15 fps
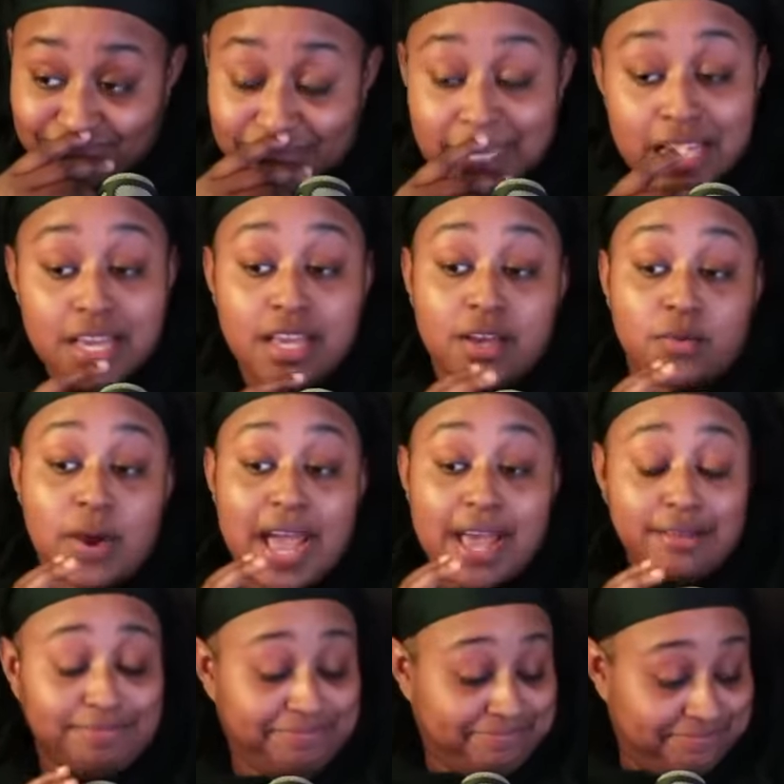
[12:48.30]
saying? Well.
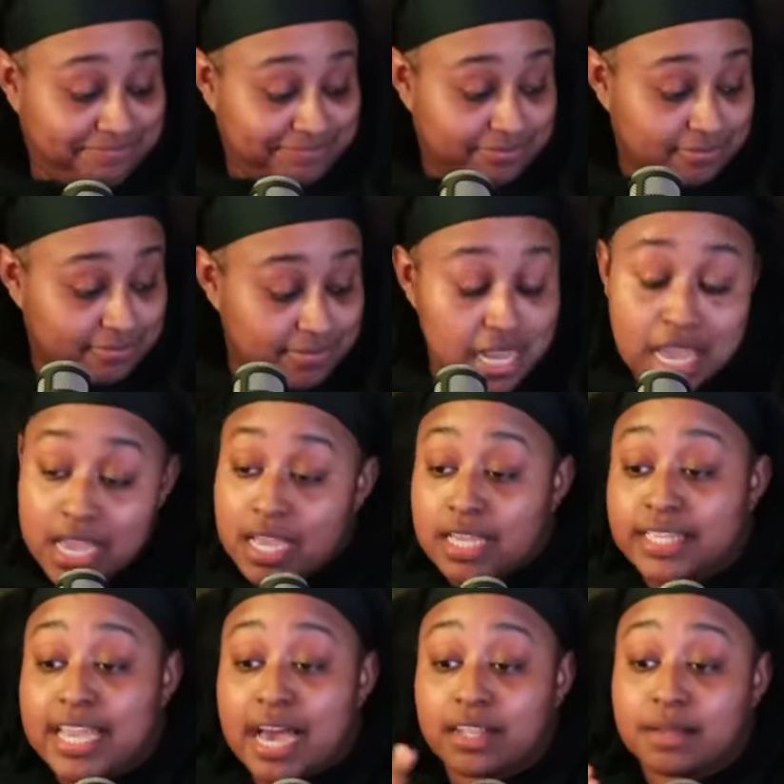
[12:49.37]

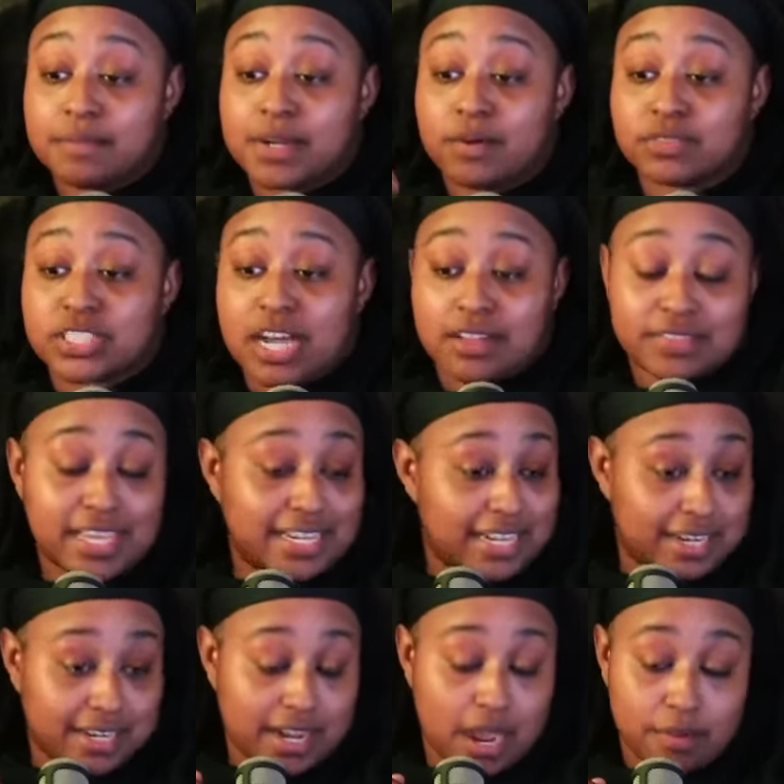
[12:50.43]
Y'all let me know what y'all think down
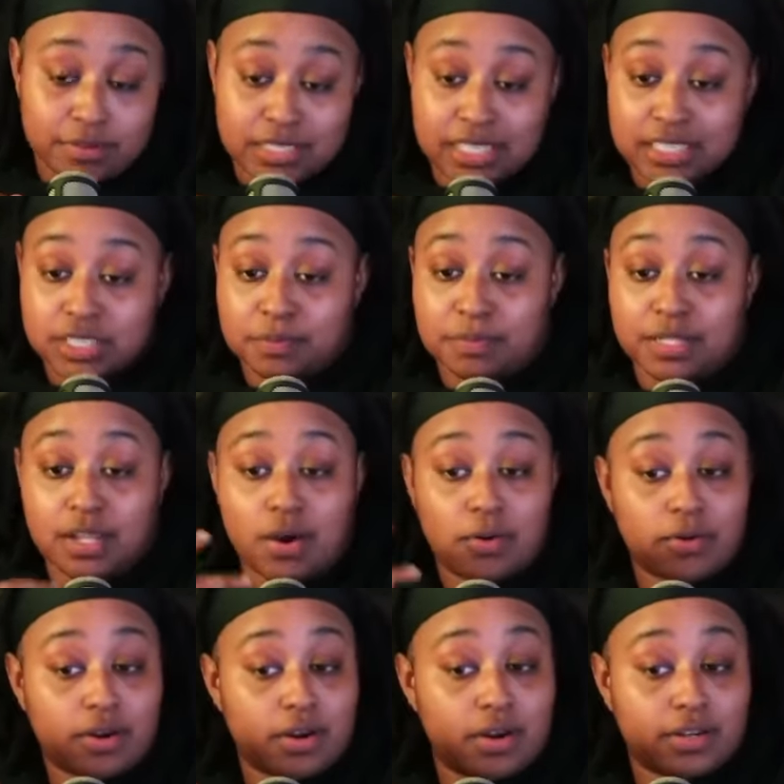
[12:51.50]
in the comment section below,
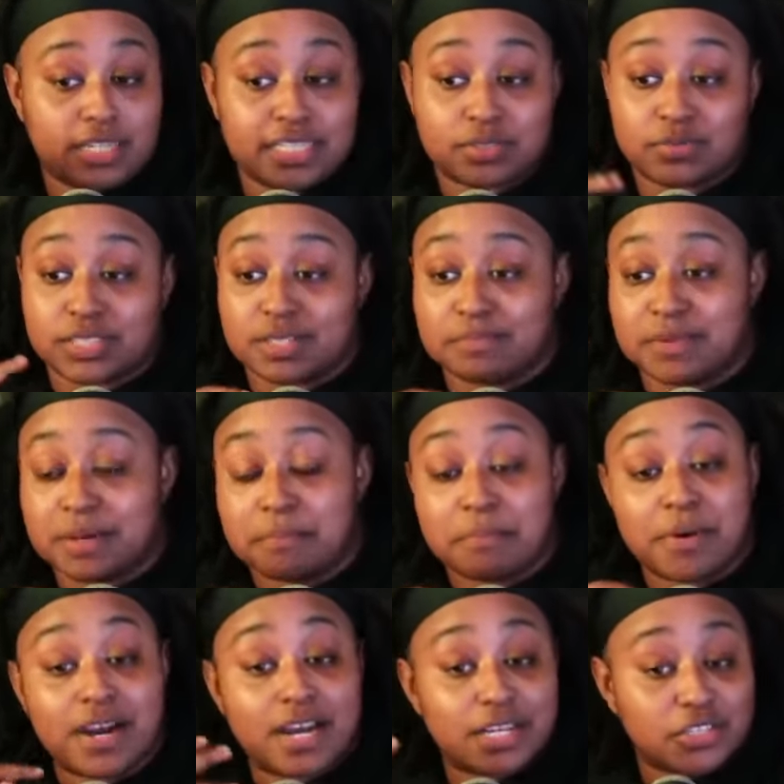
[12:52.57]
girl. This was a bit
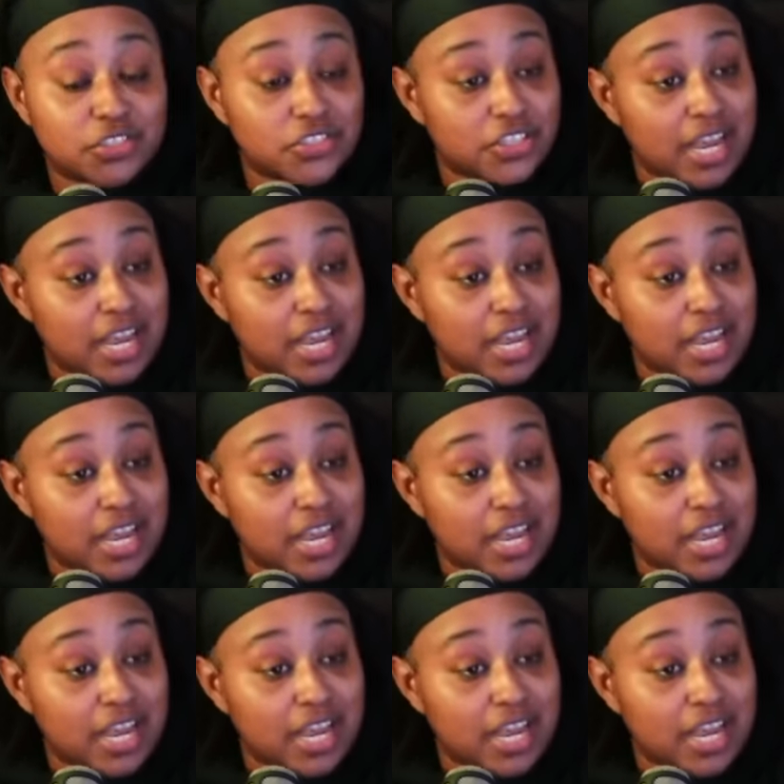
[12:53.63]
much.